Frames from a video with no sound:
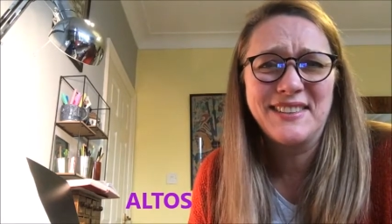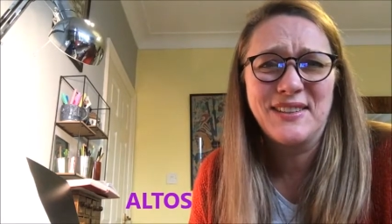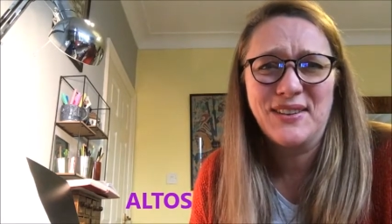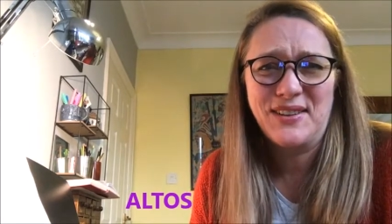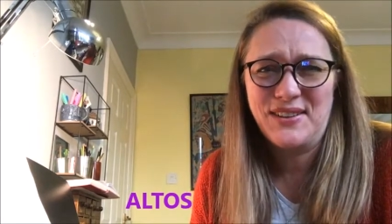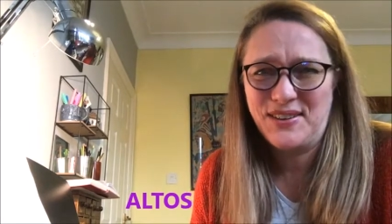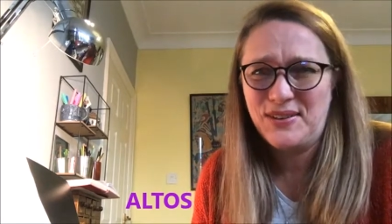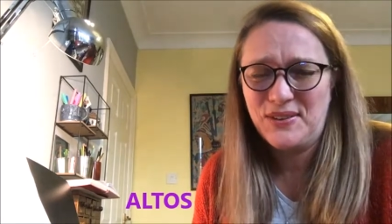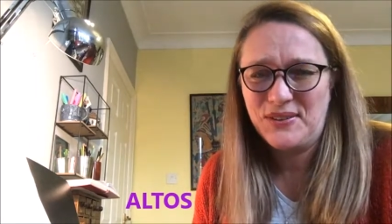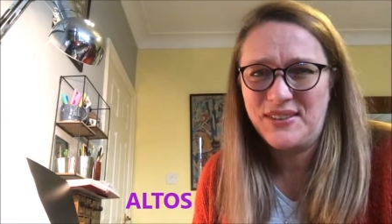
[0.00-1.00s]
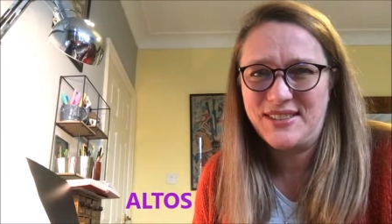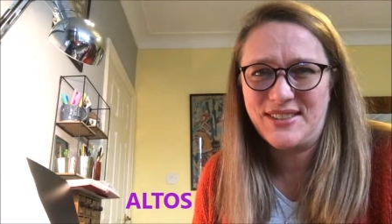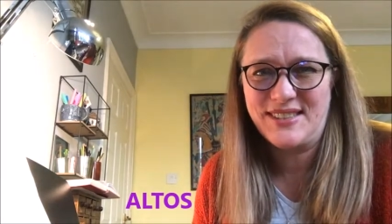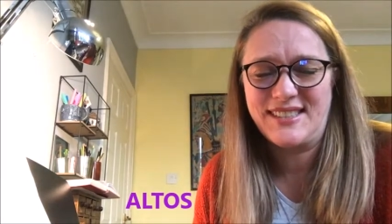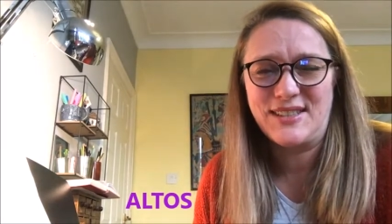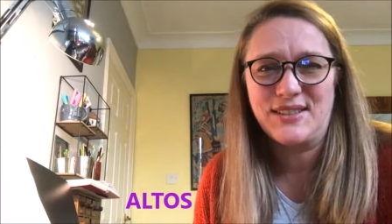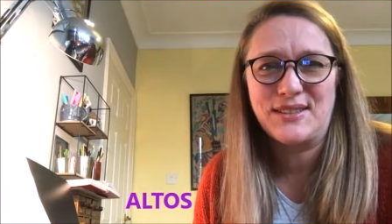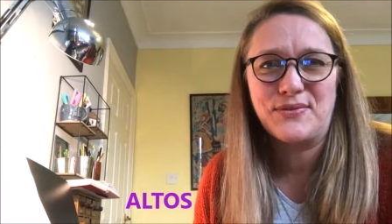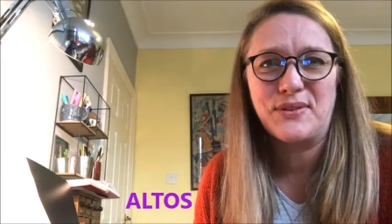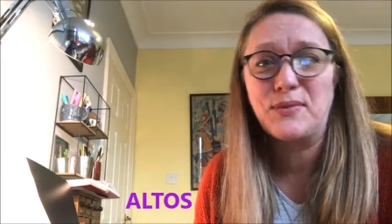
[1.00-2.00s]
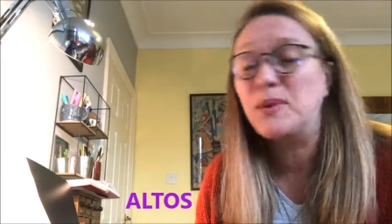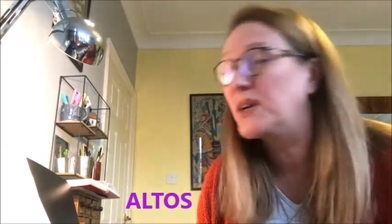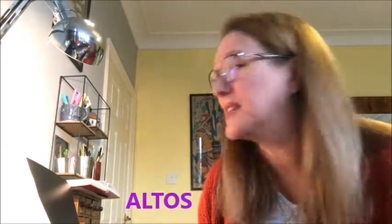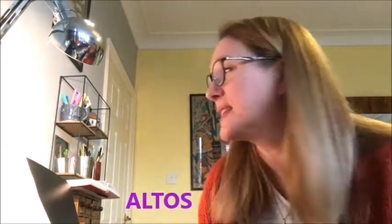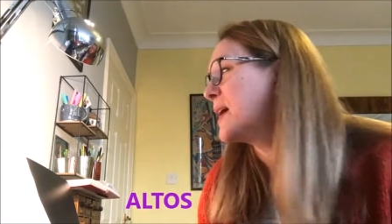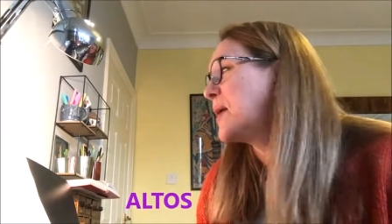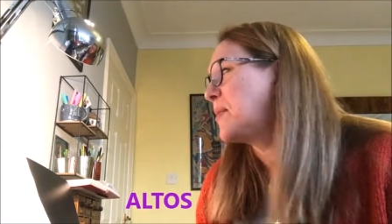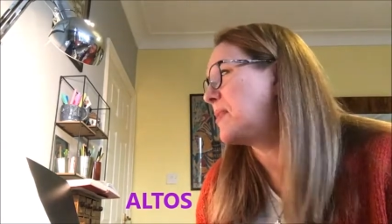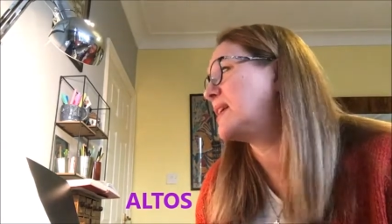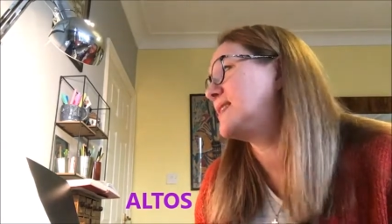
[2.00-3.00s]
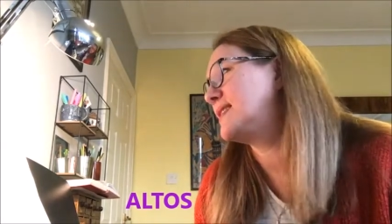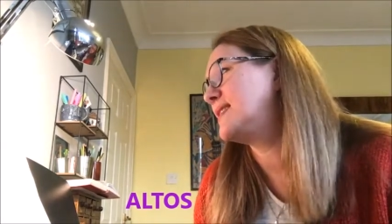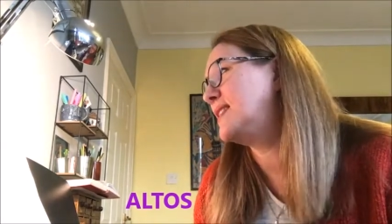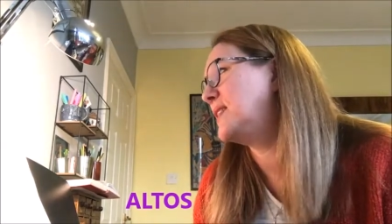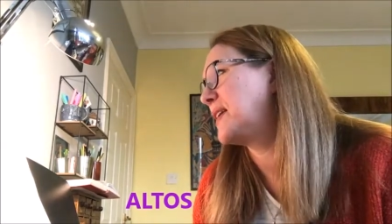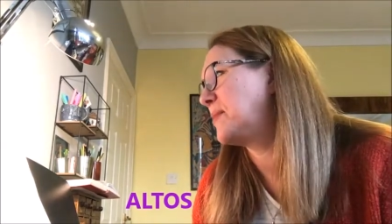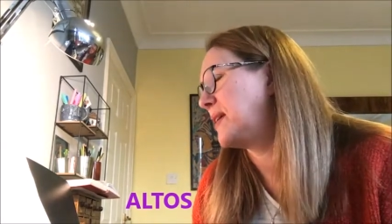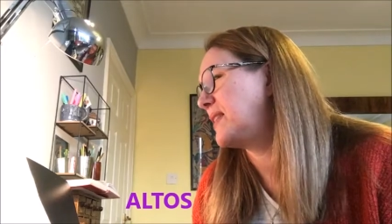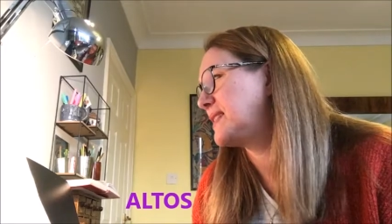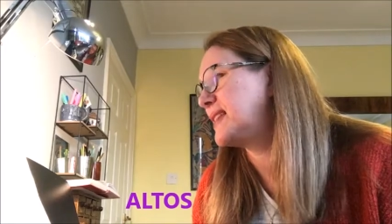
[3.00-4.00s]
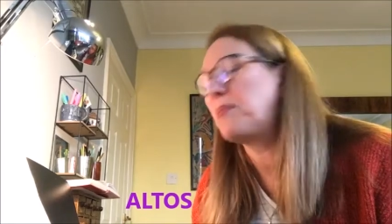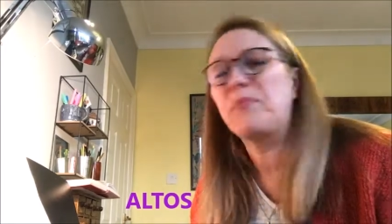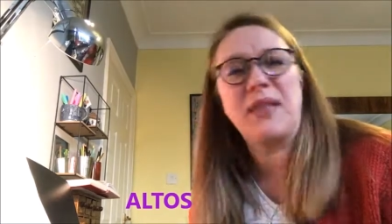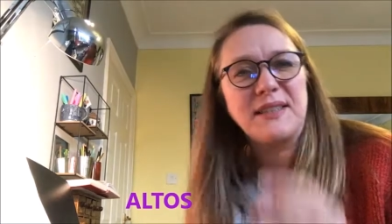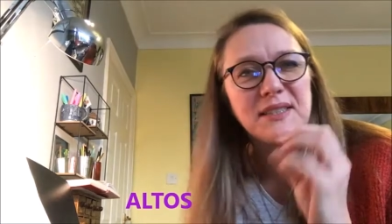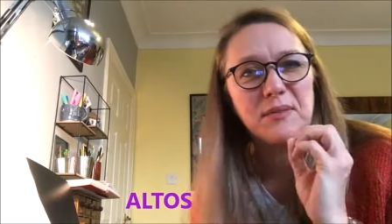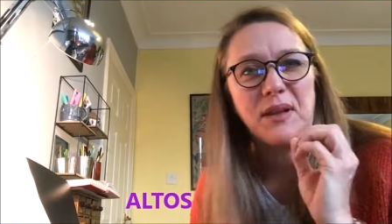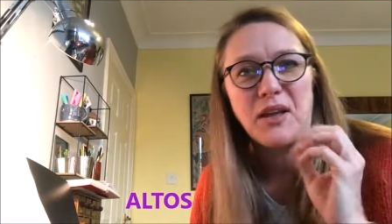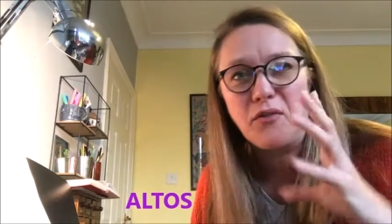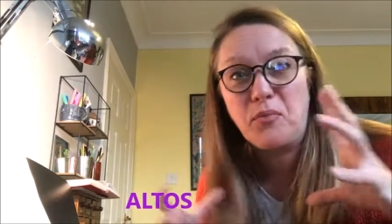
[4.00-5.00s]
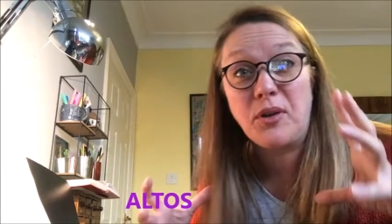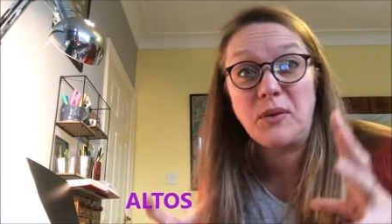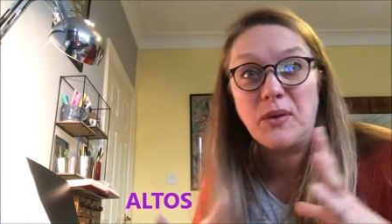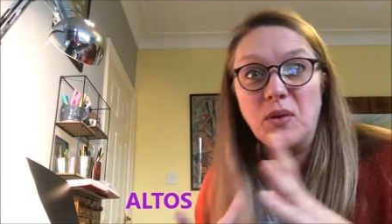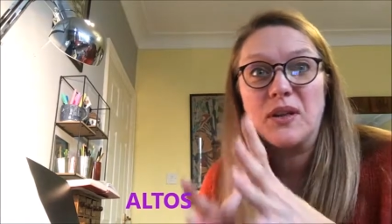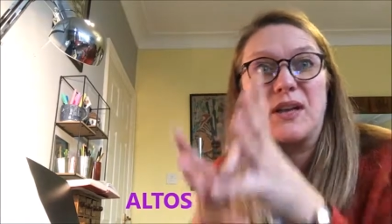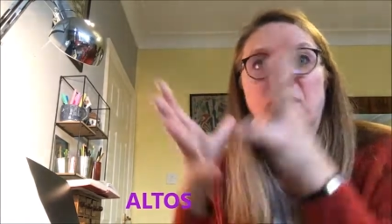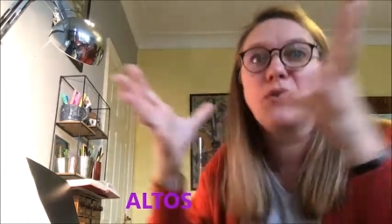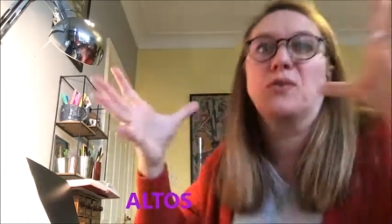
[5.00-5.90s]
it's not the chorus because it's got different words, but you know what I mean. That, that That's the kind of point where it all kind of